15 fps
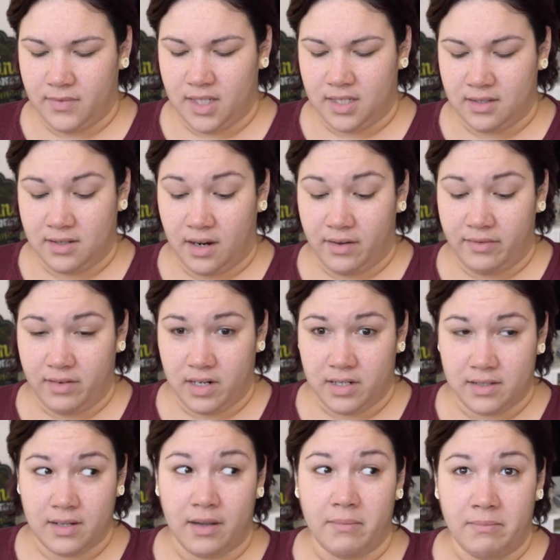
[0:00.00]
This stuff
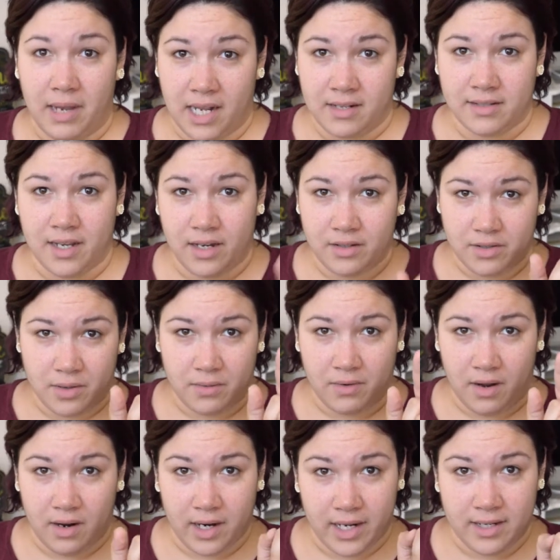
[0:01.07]
is amazing. Don't
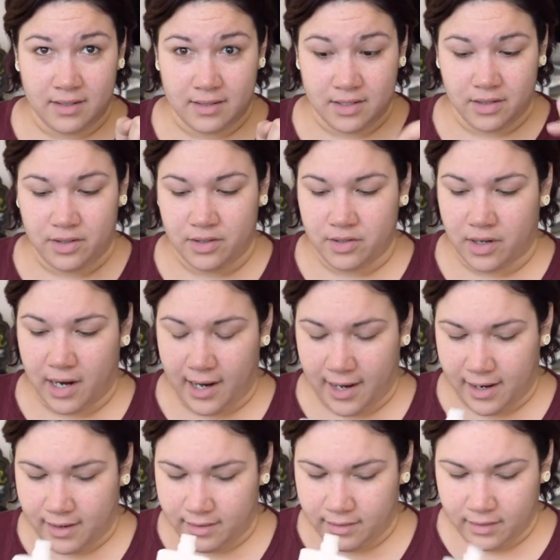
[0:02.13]
knock it until you try
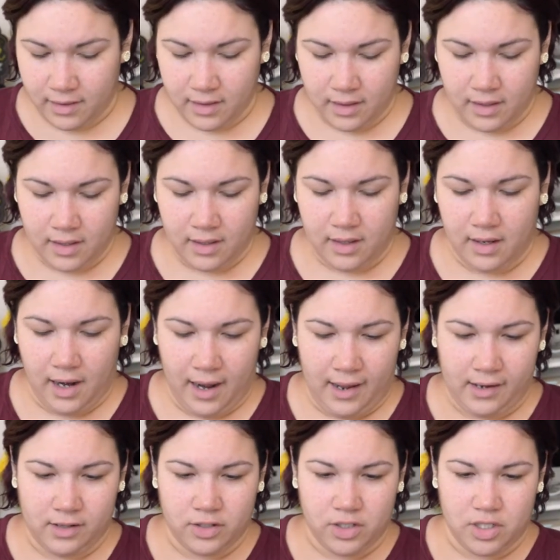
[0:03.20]
it. And I
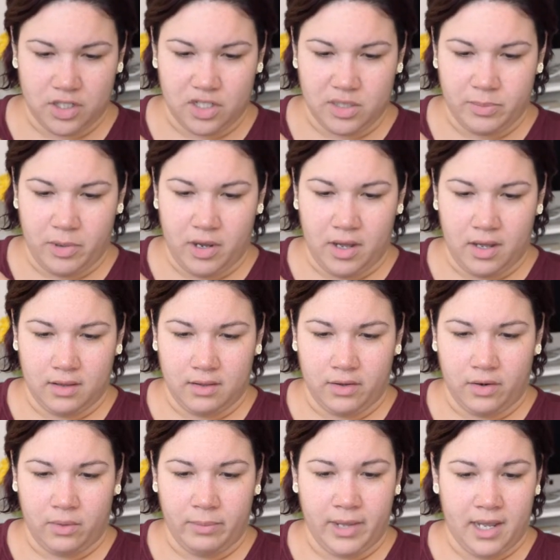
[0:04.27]
actually just put a
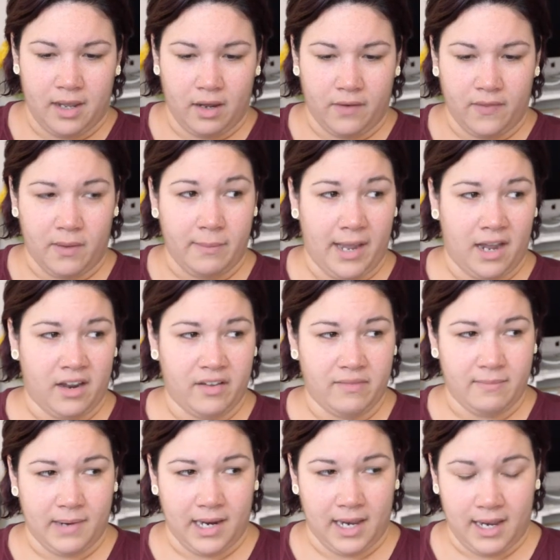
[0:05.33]
little bit on the back of
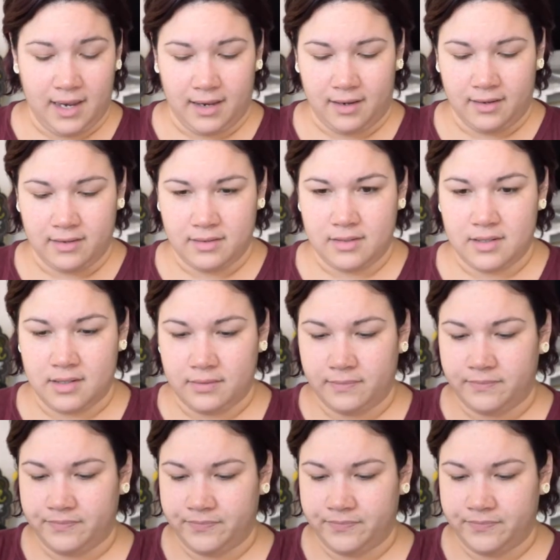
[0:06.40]
my hand